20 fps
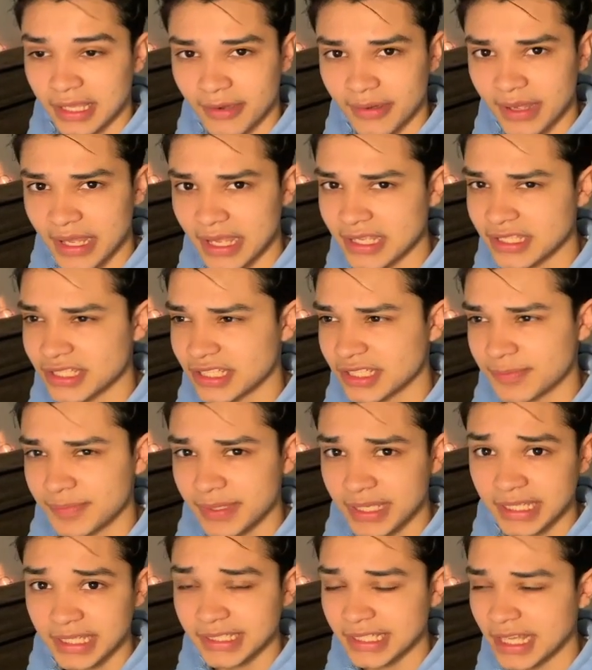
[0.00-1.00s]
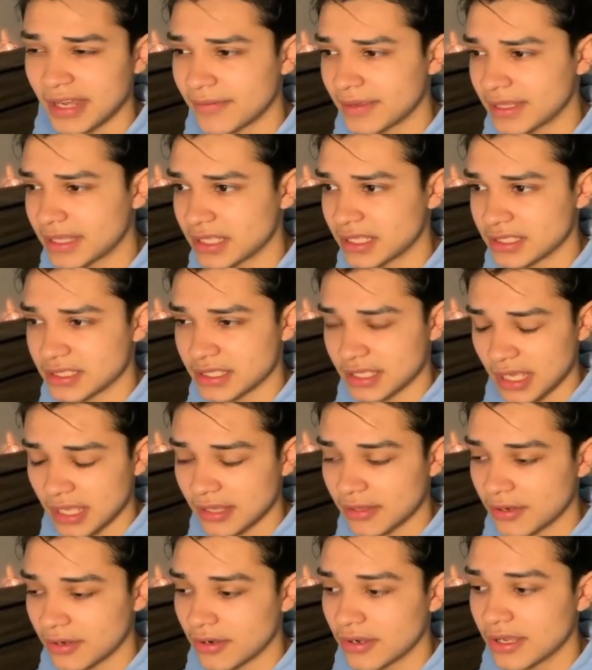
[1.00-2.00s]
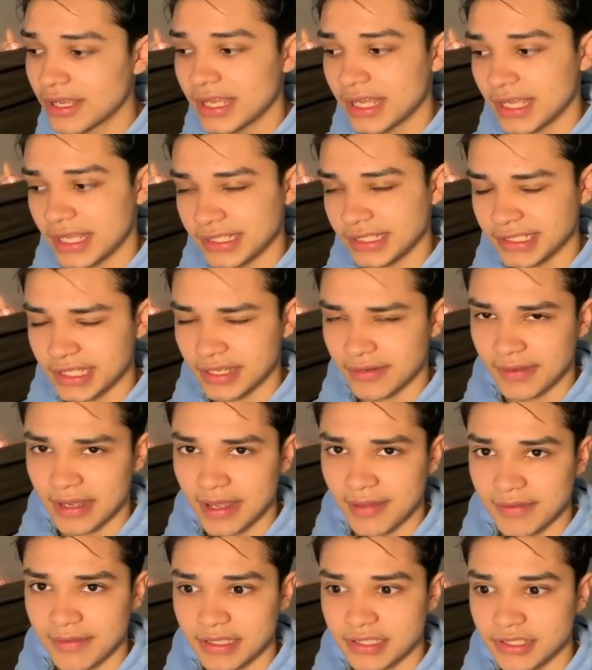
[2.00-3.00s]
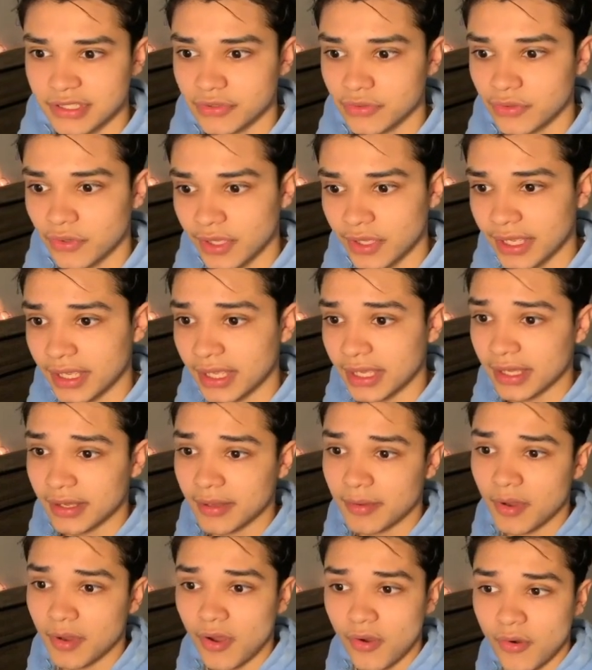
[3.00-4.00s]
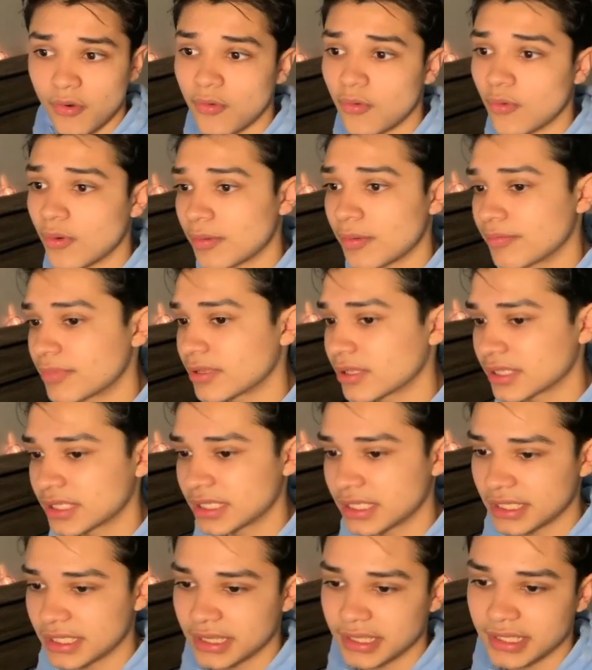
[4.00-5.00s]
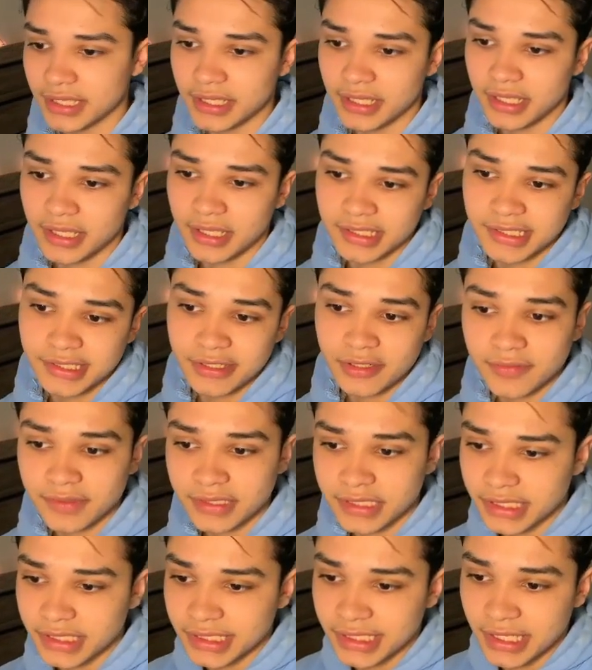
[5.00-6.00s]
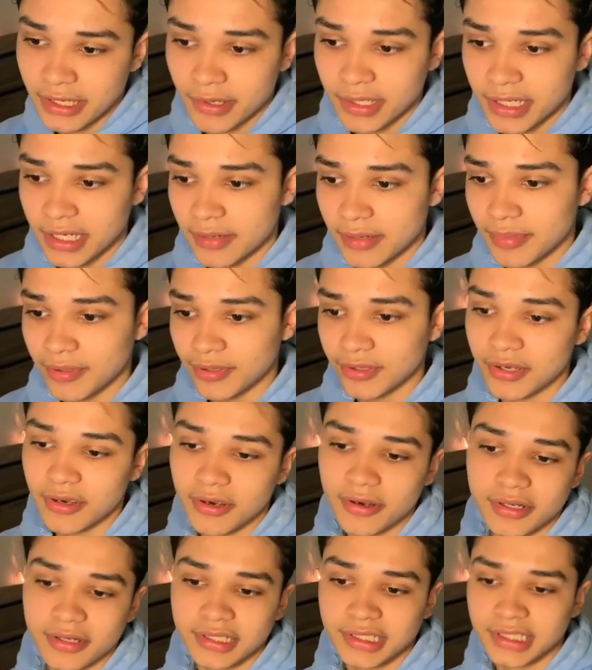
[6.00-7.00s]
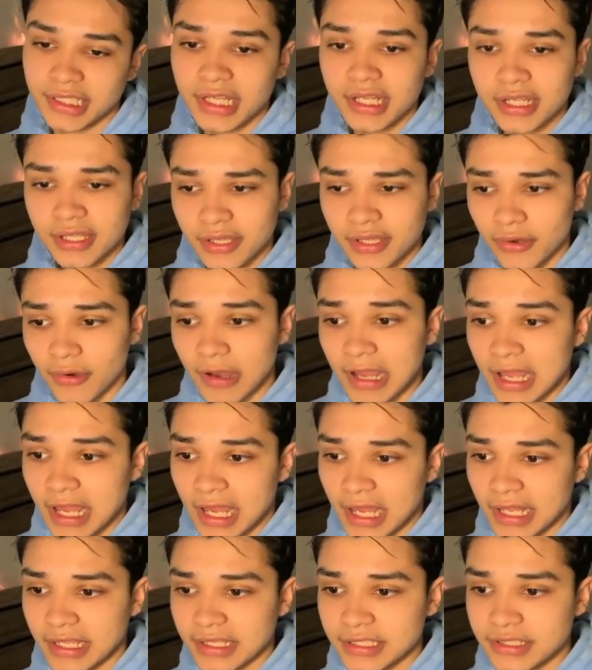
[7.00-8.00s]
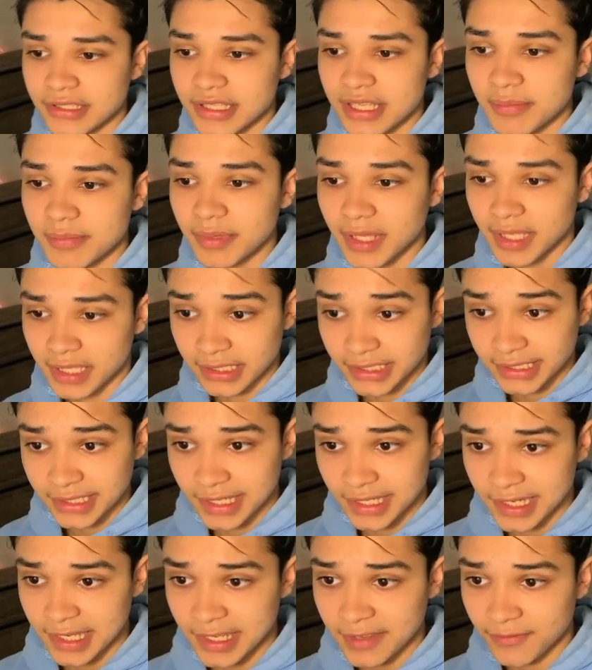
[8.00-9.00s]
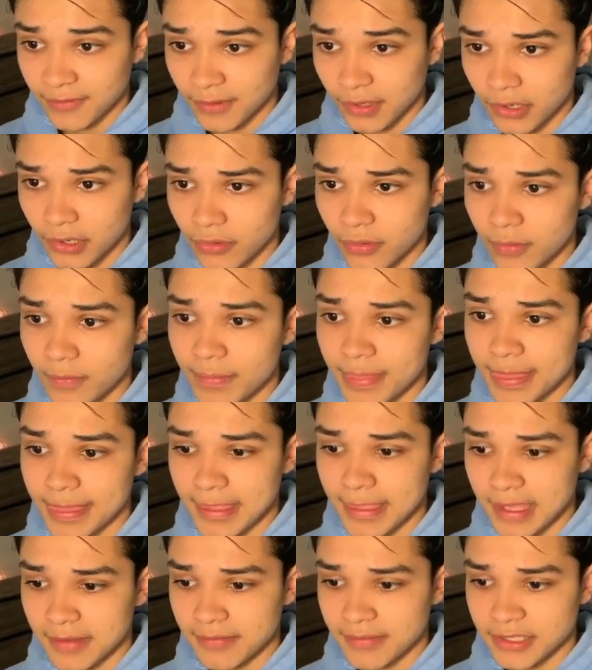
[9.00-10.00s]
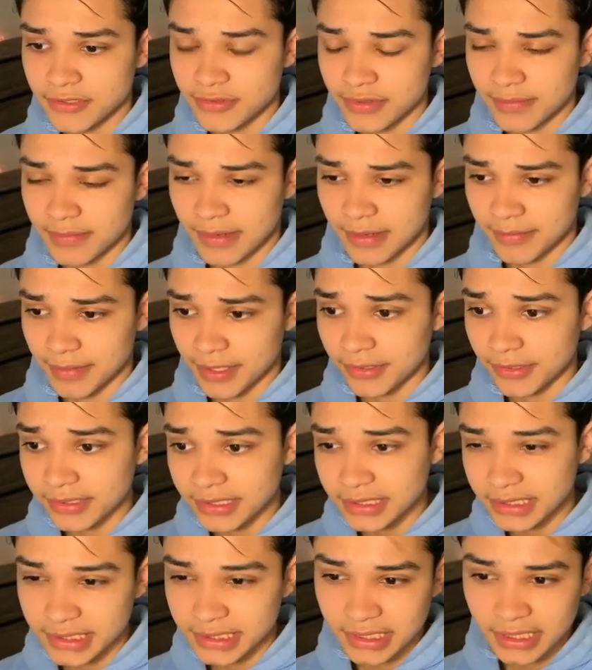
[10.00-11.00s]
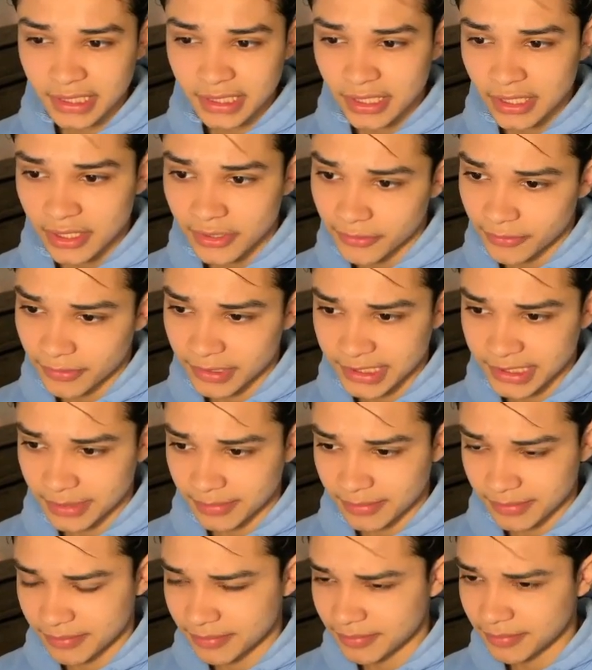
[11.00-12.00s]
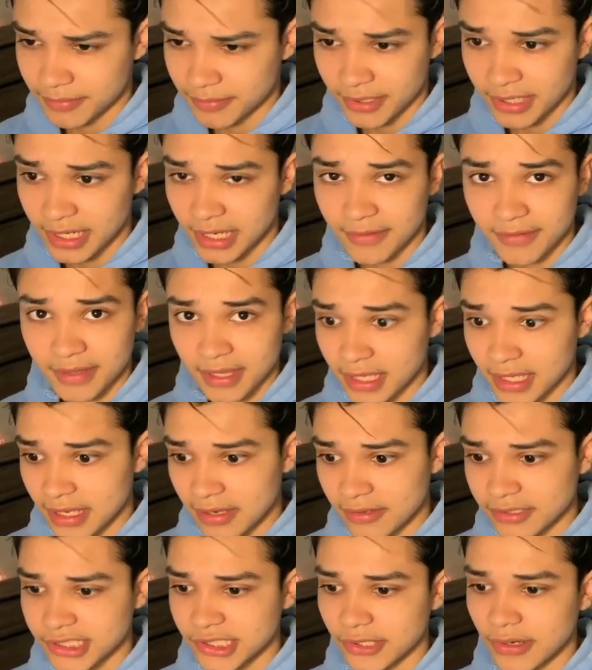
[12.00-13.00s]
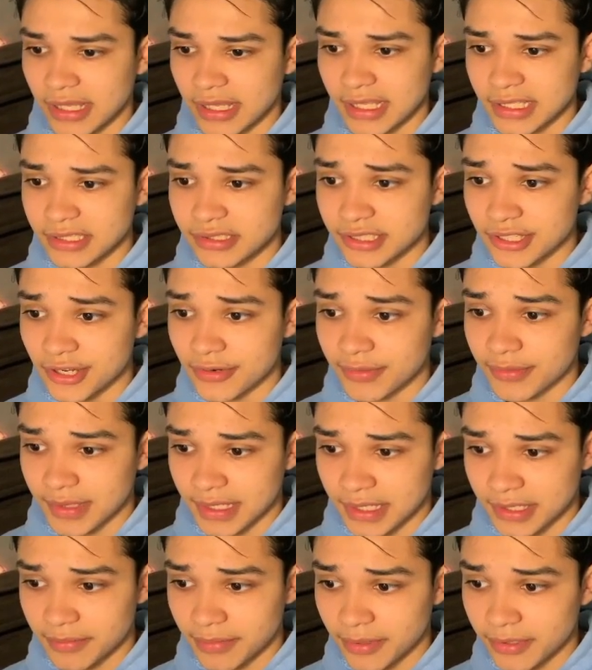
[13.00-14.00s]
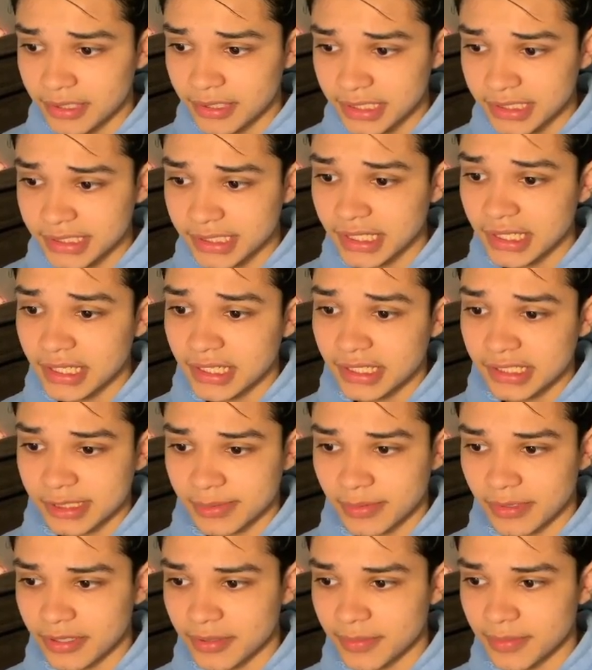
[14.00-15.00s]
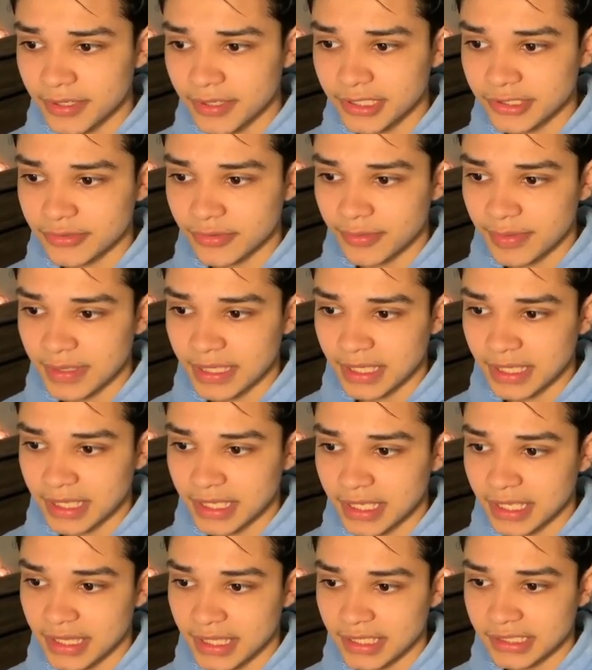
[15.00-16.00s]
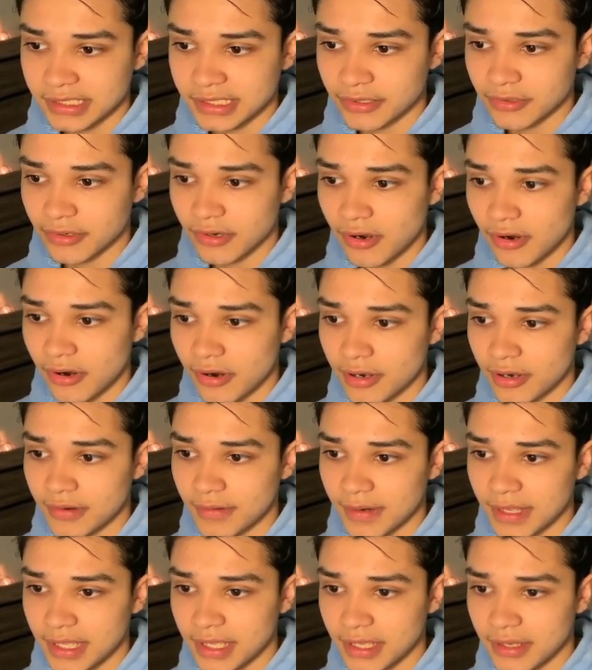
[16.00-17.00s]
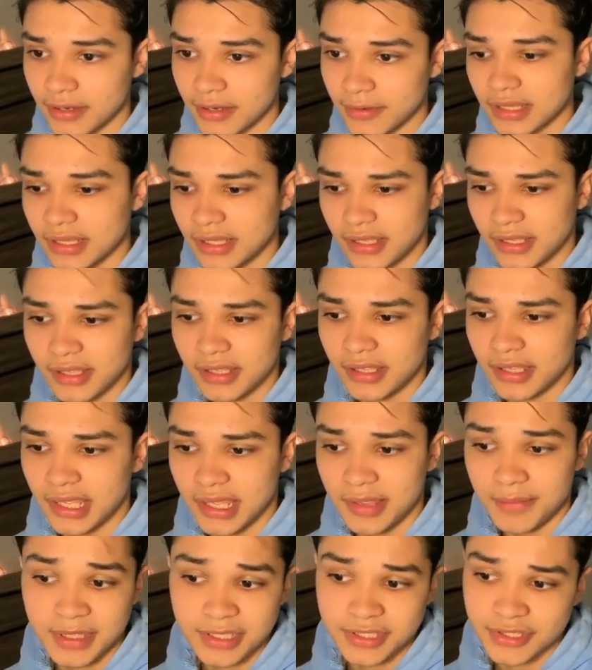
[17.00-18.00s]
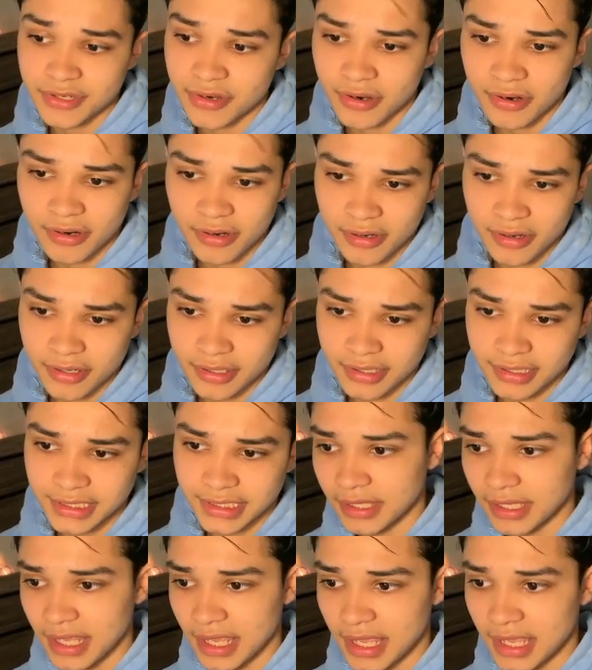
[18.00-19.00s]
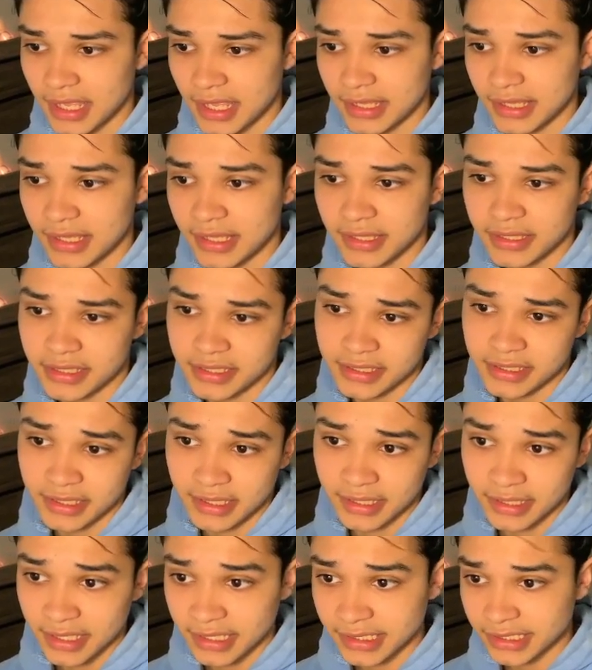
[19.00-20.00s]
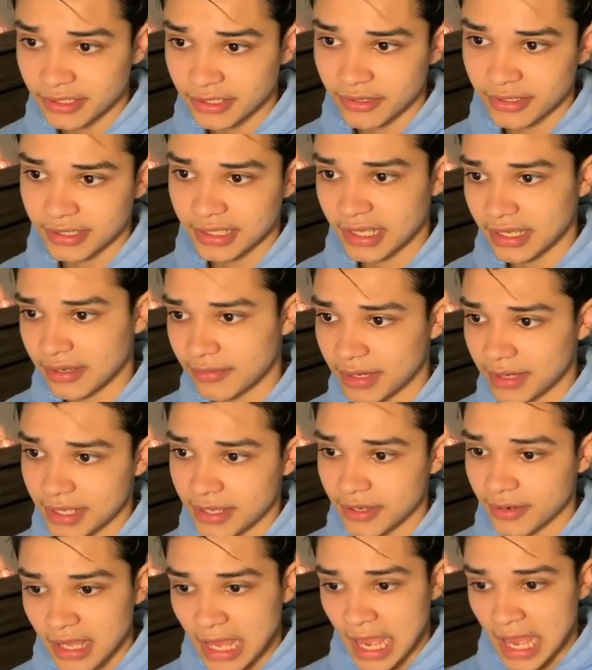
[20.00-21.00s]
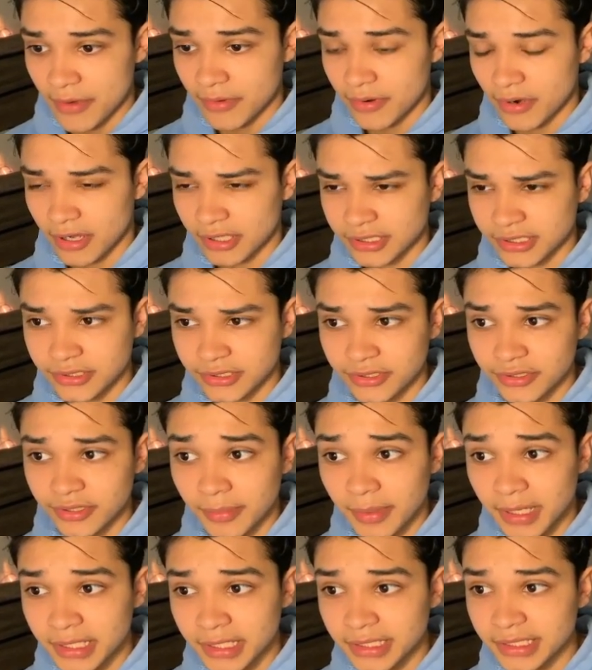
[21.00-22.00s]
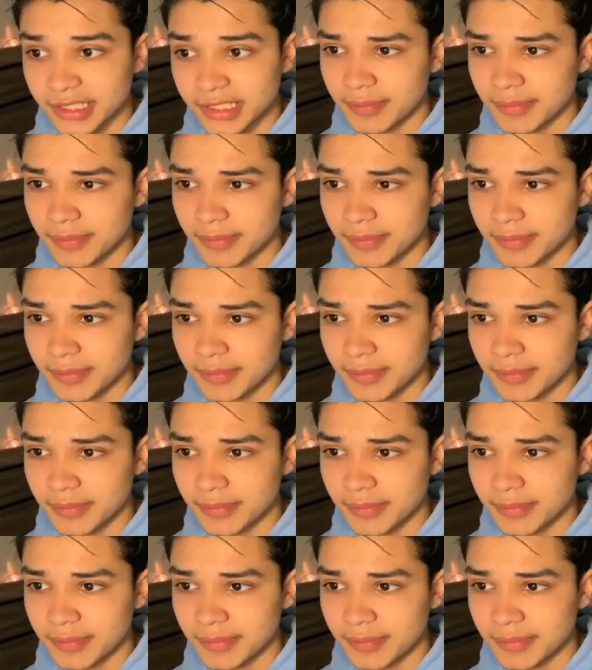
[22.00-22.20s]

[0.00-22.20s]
That way I can just piece everything together instead of having to like, oh, I'm building the services, now I need to build cards. No, I like to keep like a steady flow in between my builds once I'm putting everything out. So I like to start with my components. Small components would be like this little card right here, the image cards, and this card like right here. I would also do the buttons,